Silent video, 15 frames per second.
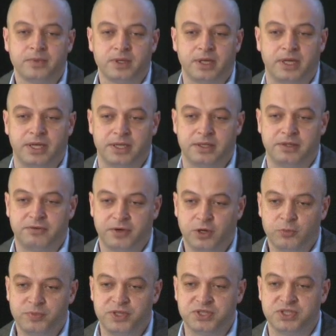in
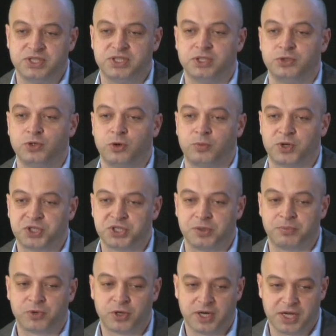developing this into commercial
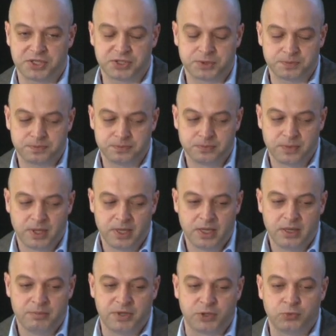products.
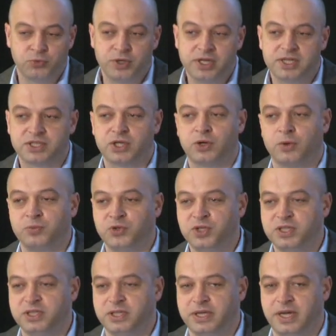But we as a
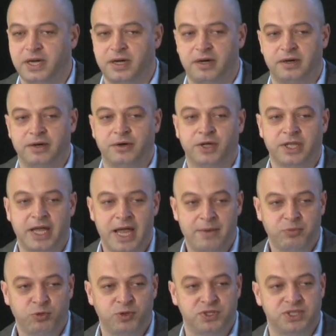community are not
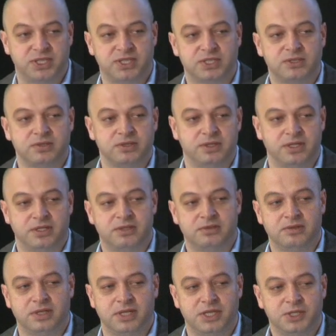happy with this.
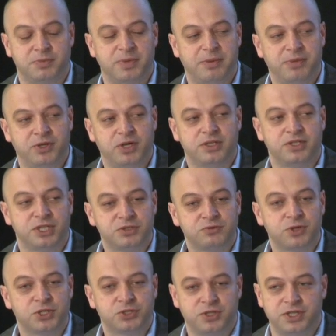It is maybe not as
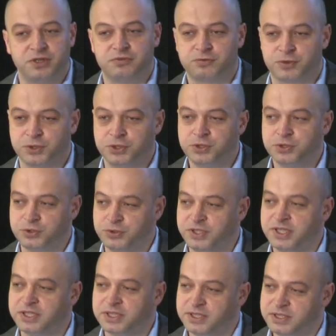frustrating for you to
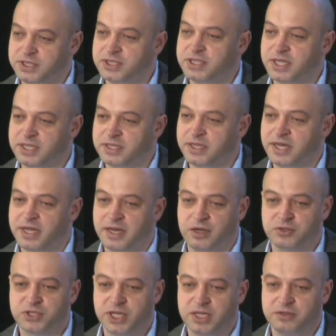hear that this gets done
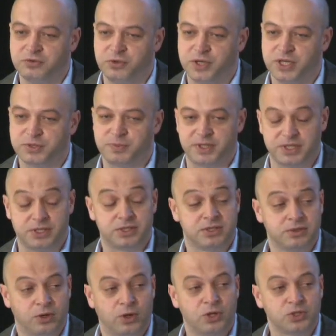outside of US, but
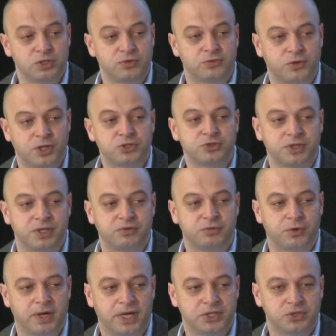it's also frustrating
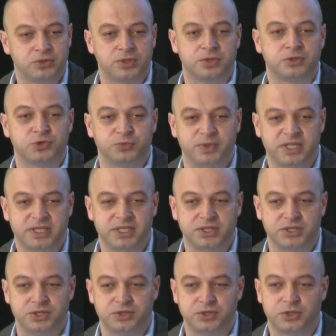for us to go to
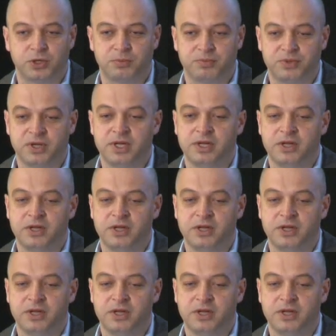meetings in Europe